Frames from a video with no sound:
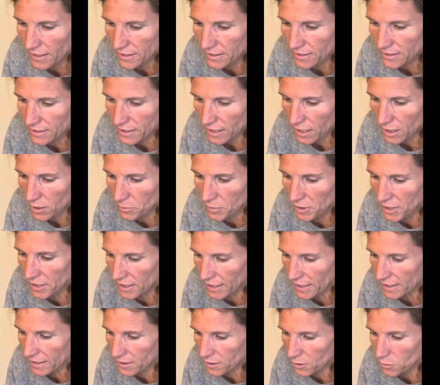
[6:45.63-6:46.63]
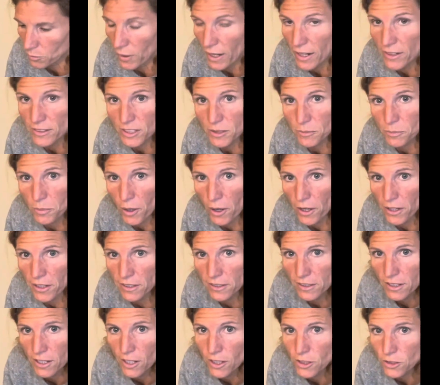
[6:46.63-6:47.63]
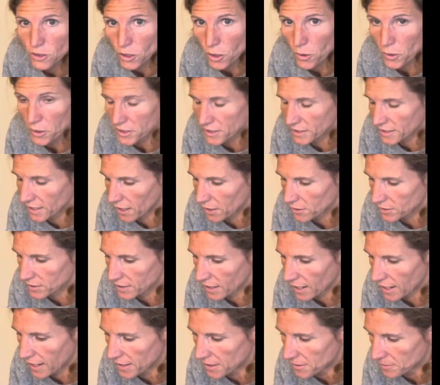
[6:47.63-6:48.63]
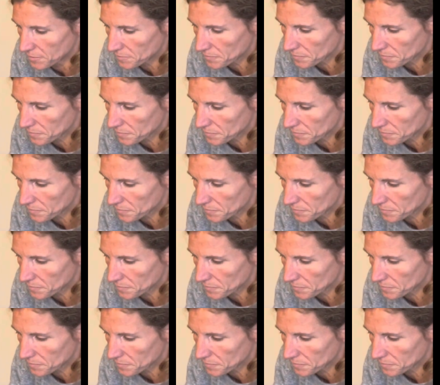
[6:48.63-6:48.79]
It's gotta be like the rounded part towards the outside.